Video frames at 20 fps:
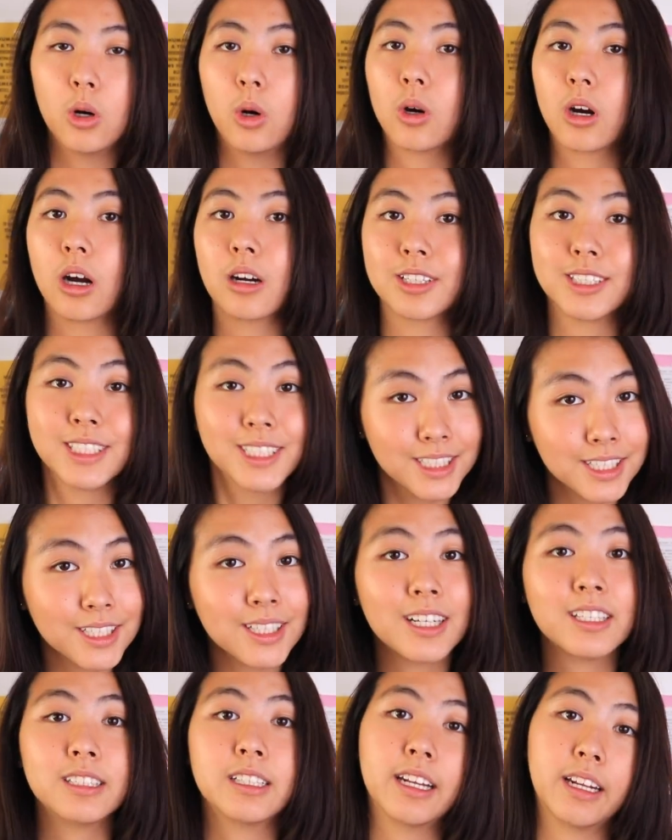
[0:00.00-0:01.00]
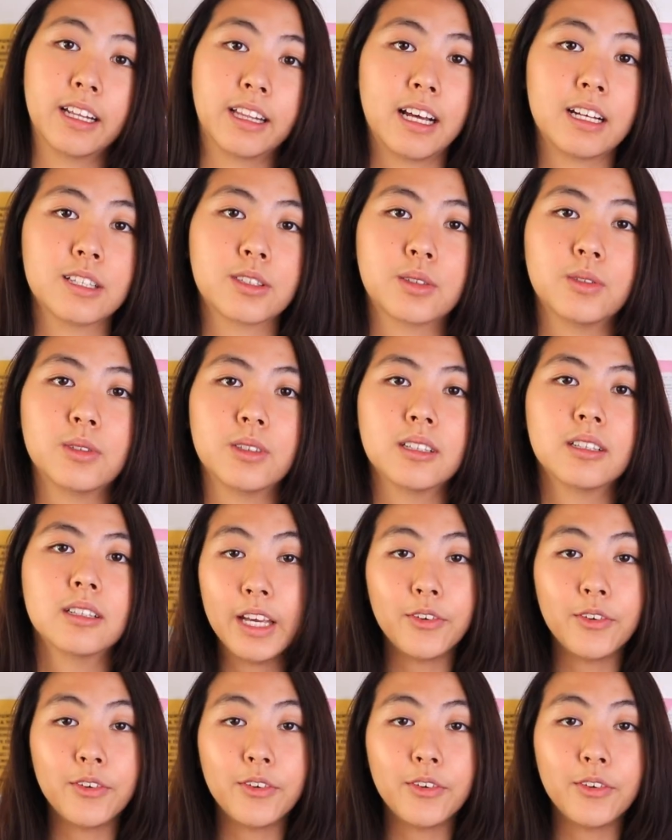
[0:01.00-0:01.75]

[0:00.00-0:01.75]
or are still attending that school.